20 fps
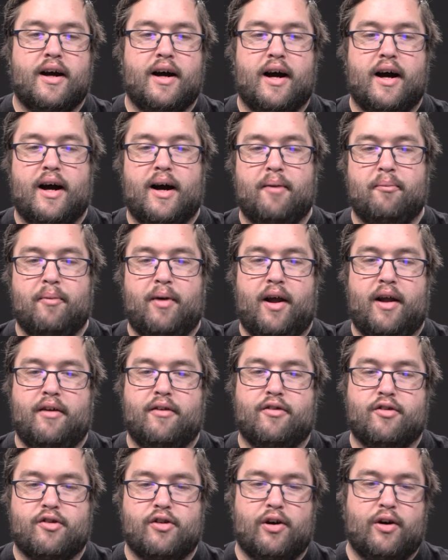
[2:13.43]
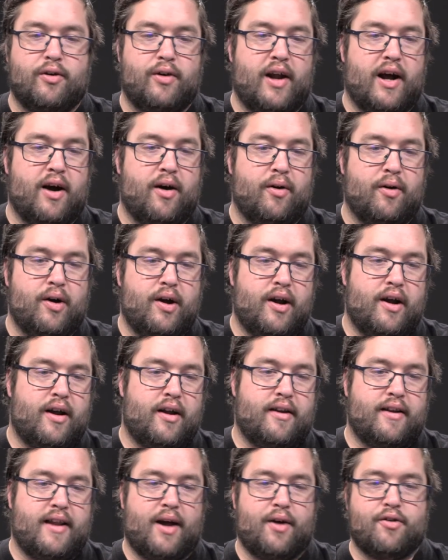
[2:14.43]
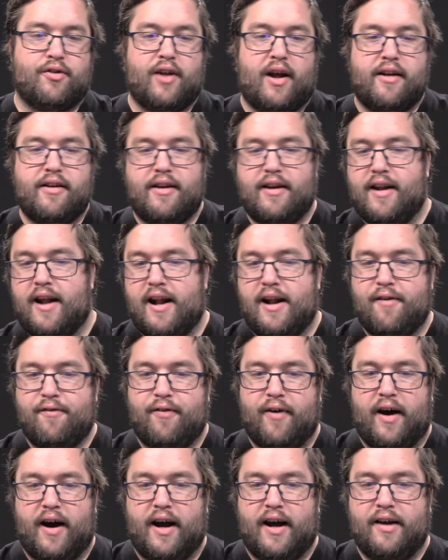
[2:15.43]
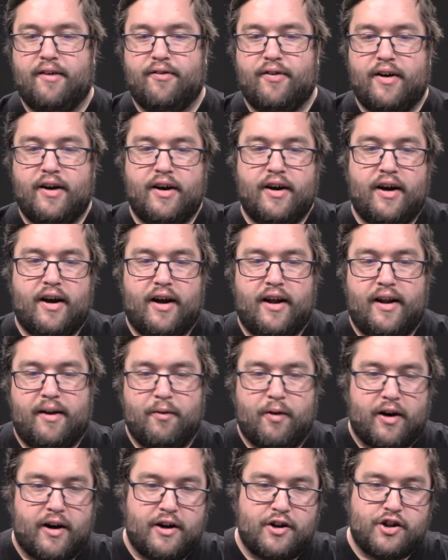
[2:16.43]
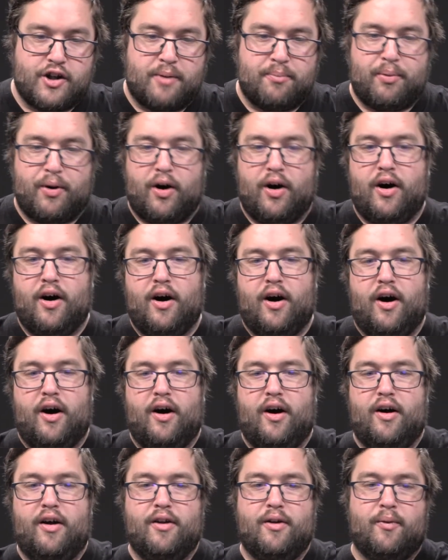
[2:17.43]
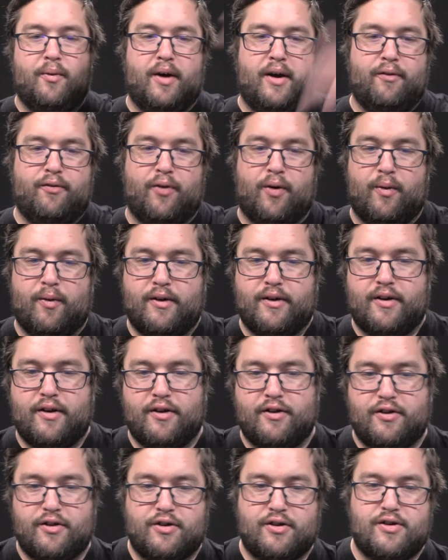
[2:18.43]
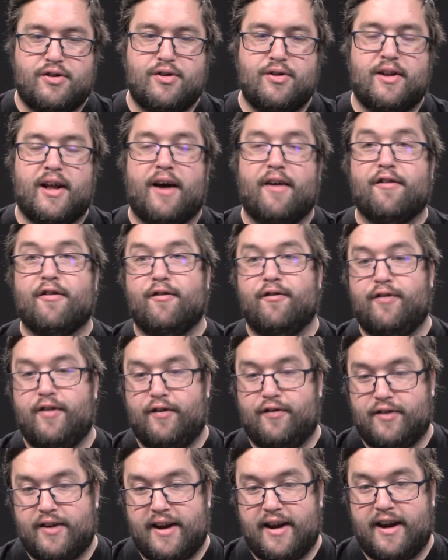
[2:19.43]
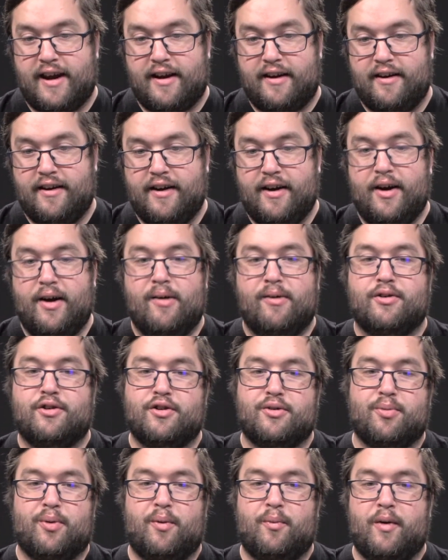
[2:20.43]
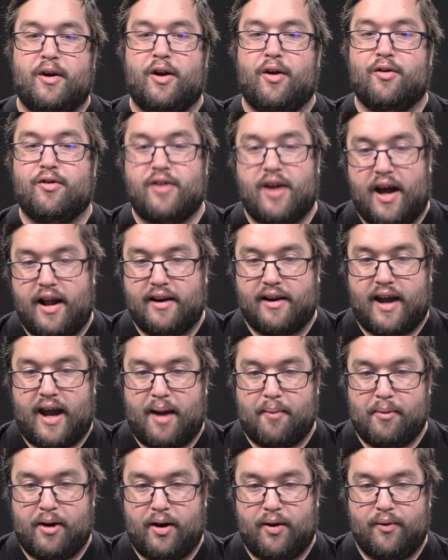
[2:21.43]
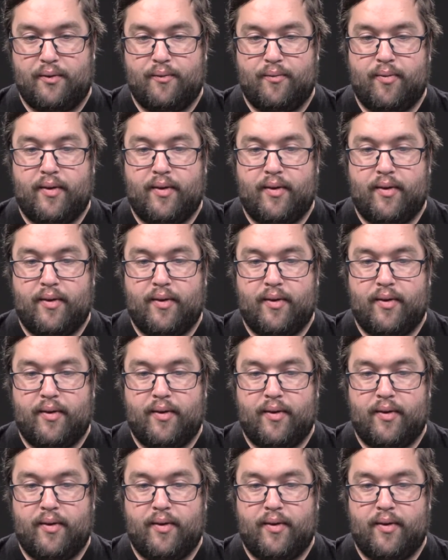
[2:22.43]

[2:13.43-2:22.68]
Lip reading: And so now that was 1985, and we're going to jump all the way forward to 2015, which is when Windows 10 came out.